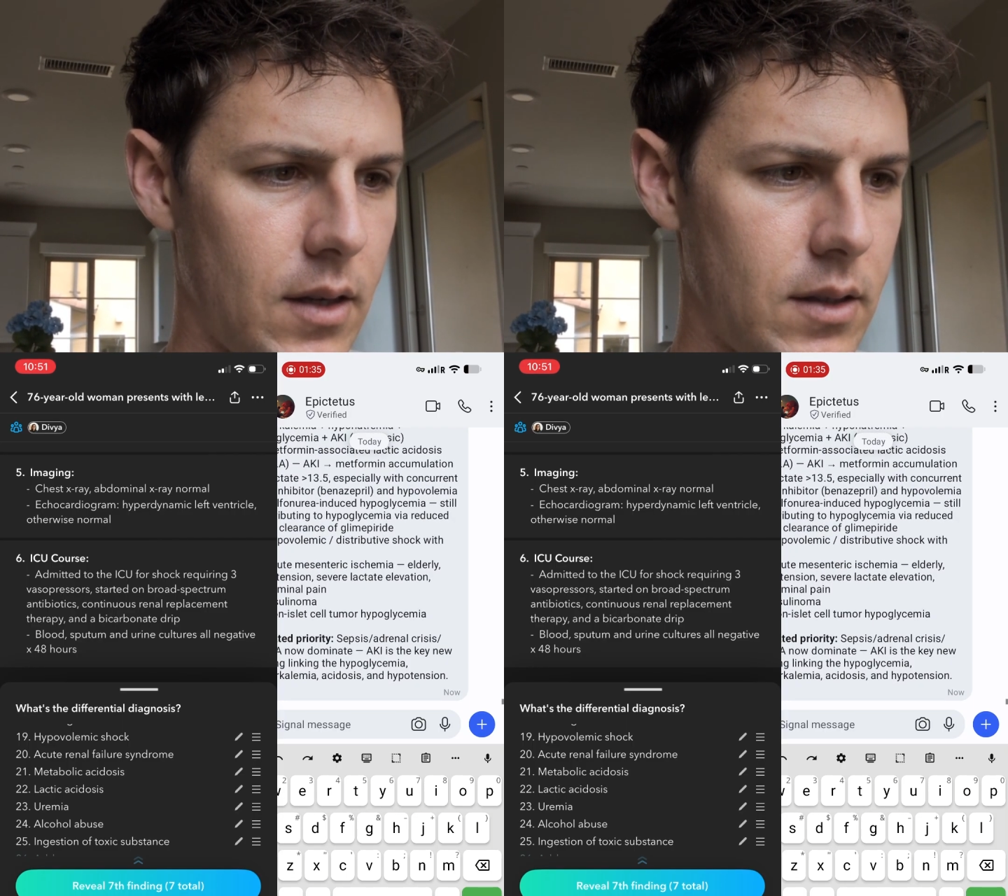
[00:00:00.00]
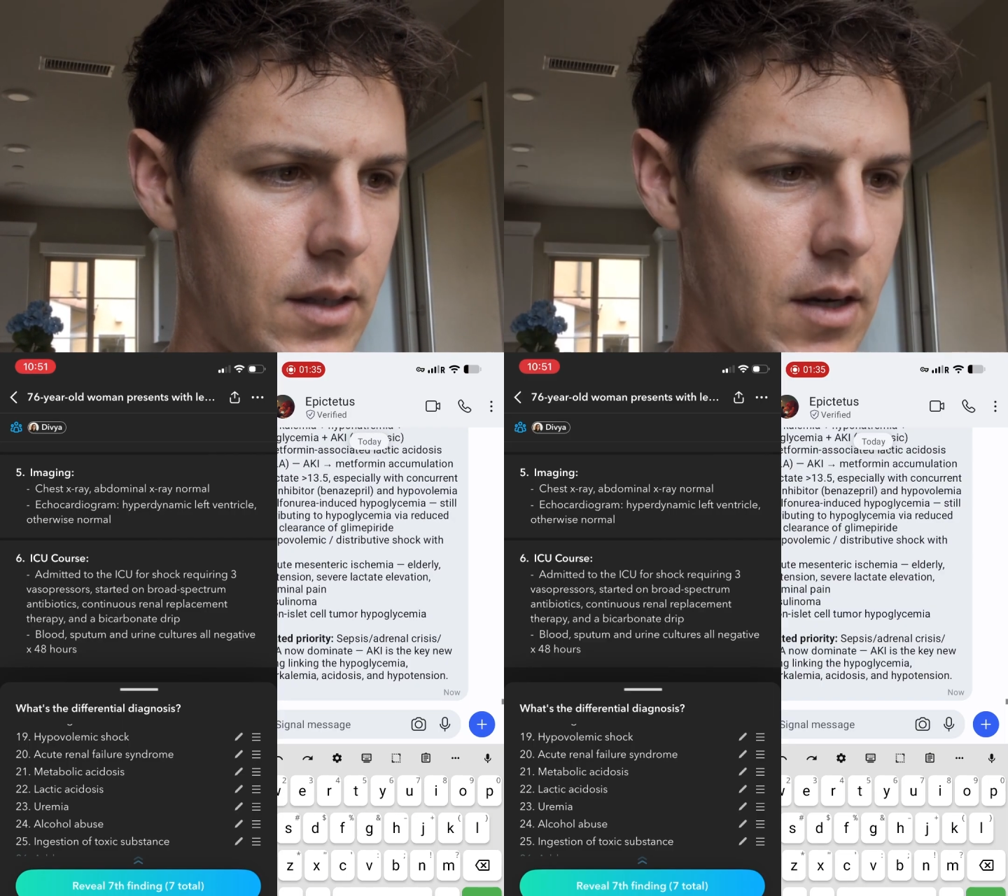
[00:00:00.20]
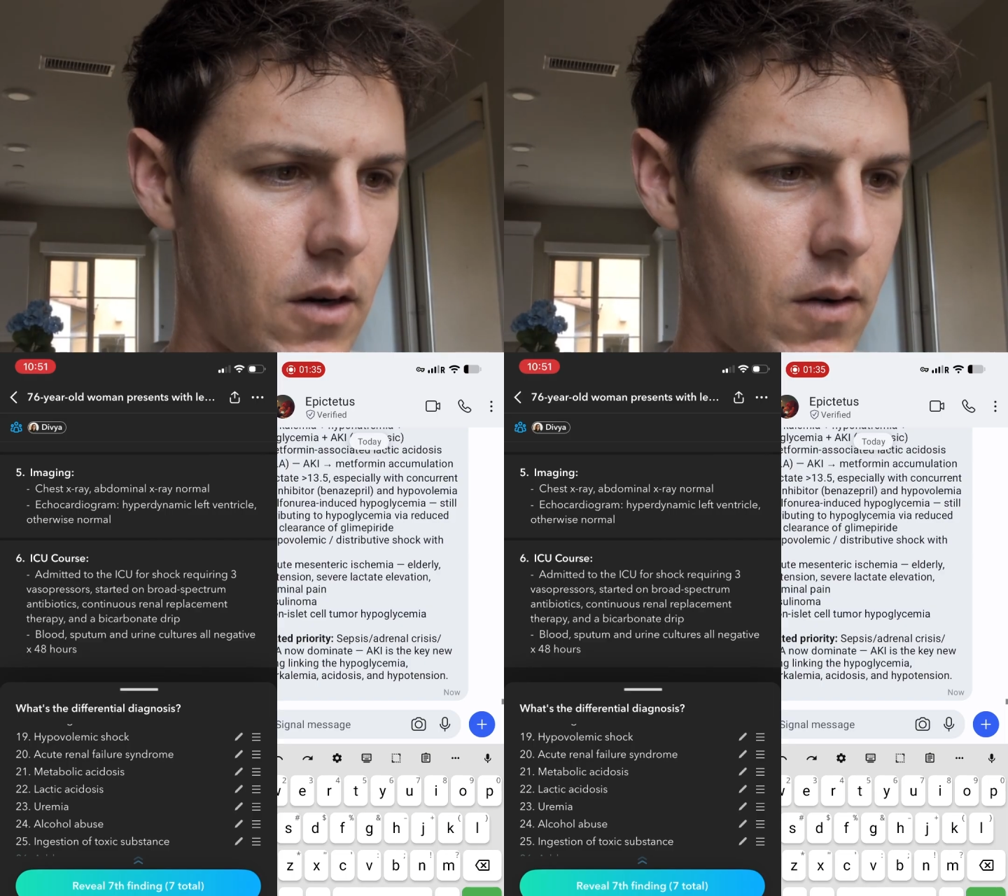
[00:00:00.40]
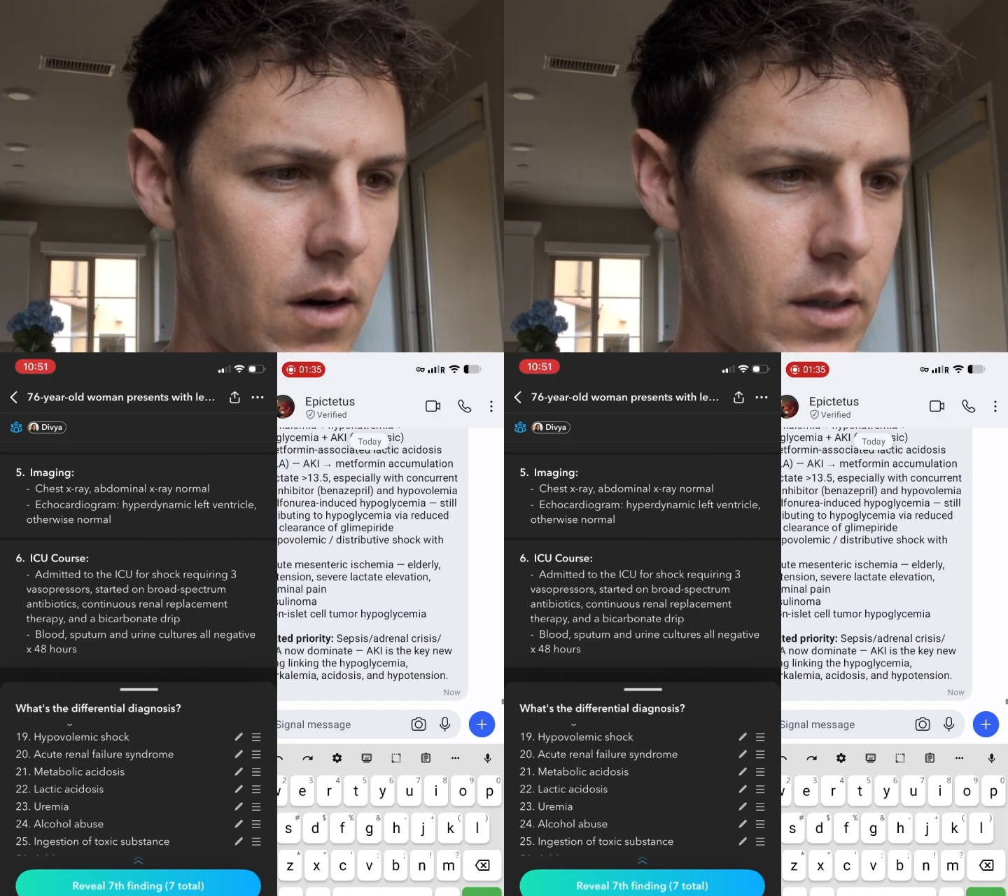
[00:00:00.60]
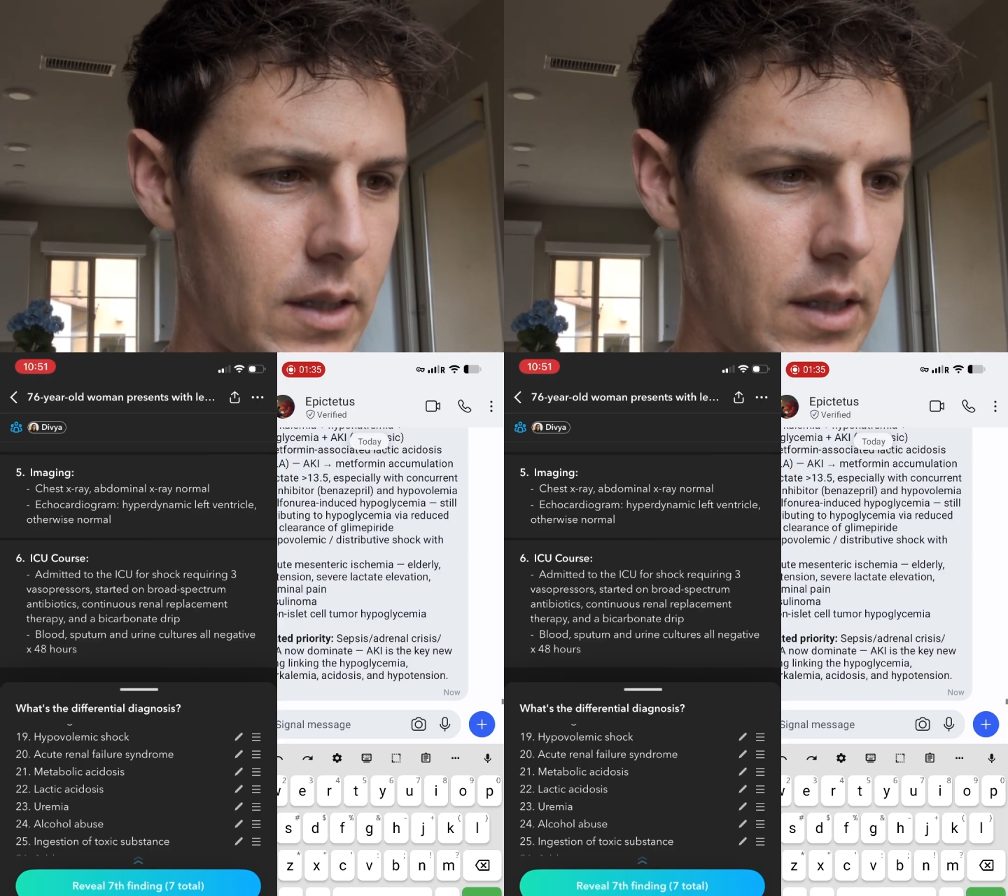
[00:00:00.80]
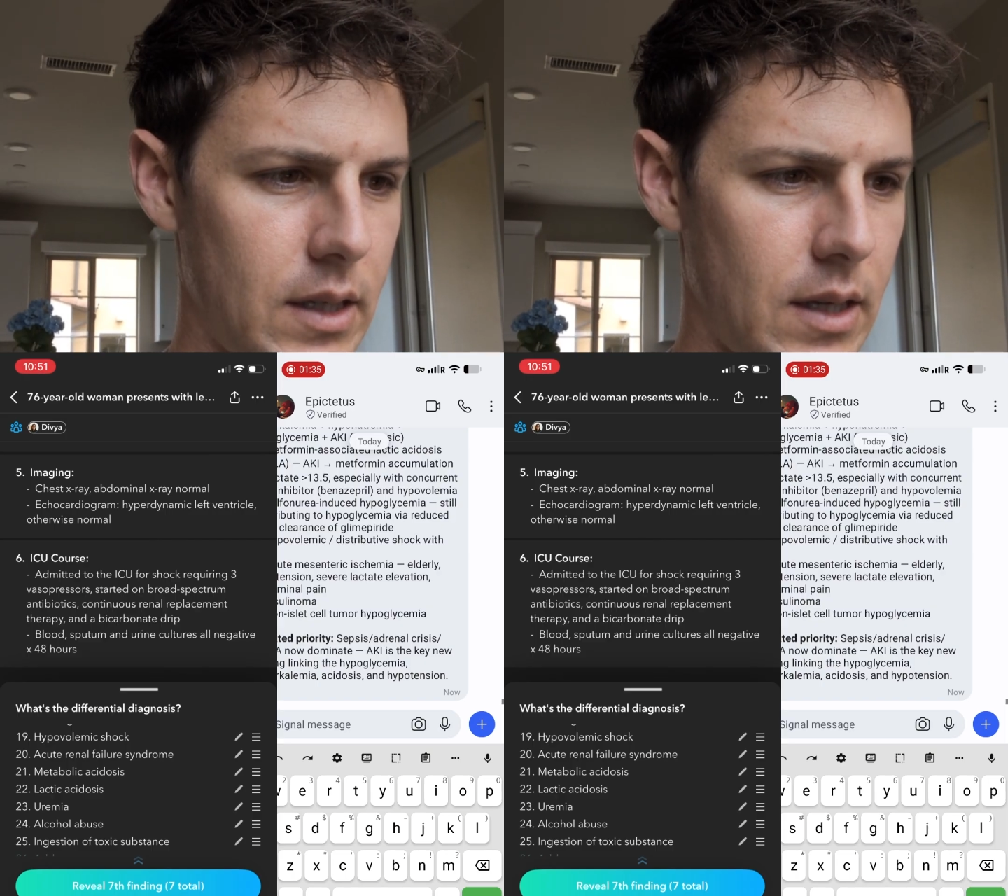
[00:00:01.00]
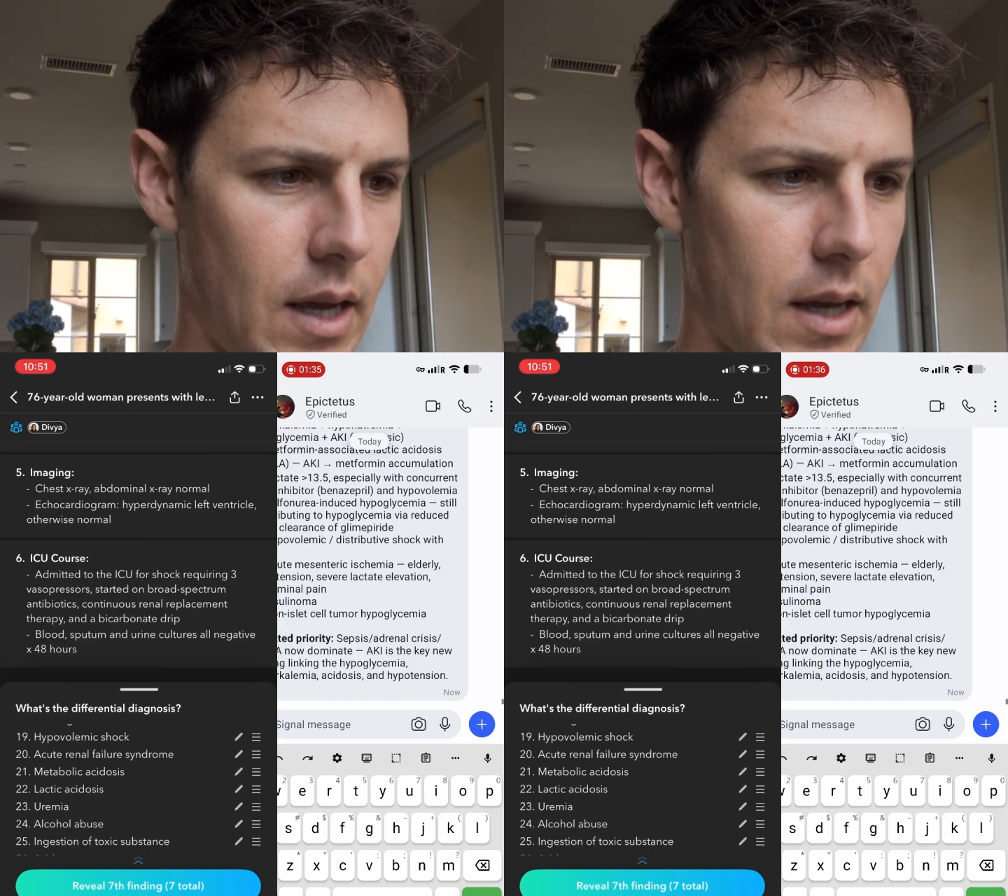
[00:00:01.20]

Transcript: CRRT,